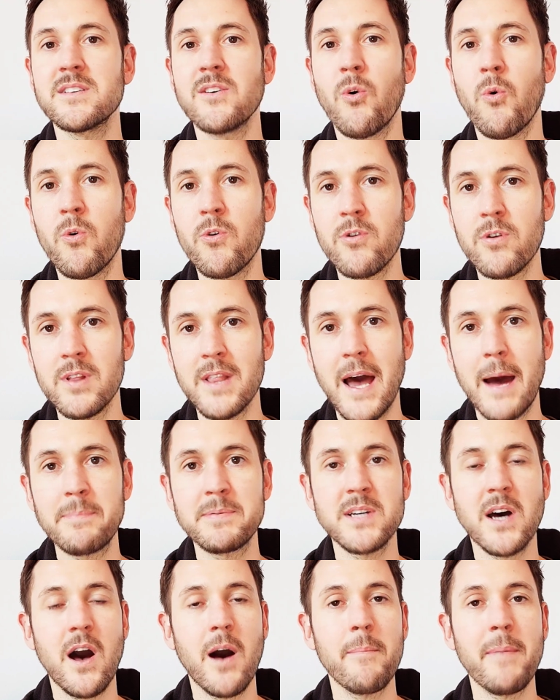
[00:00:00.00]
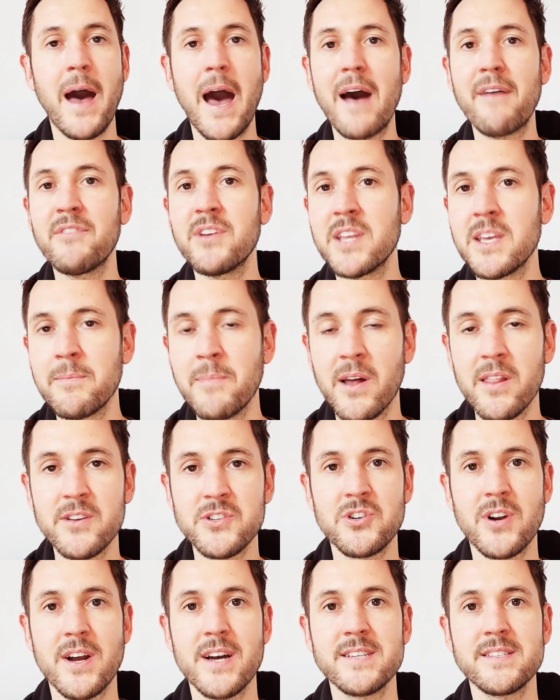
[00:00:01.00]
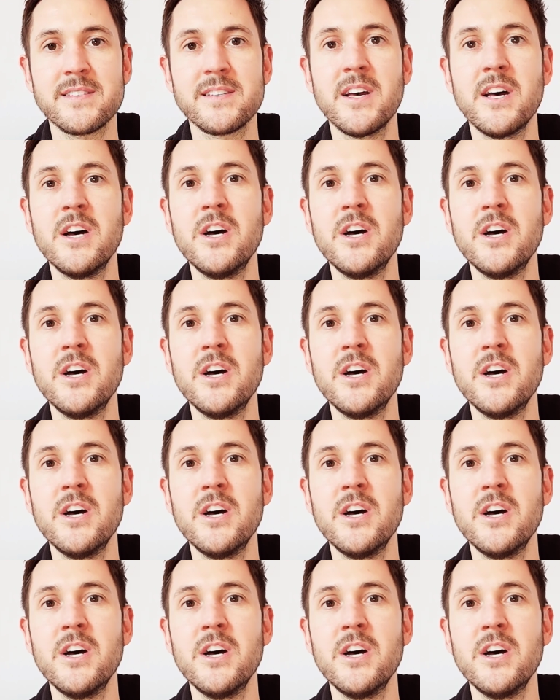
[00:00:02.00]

order a laptop, have an email address,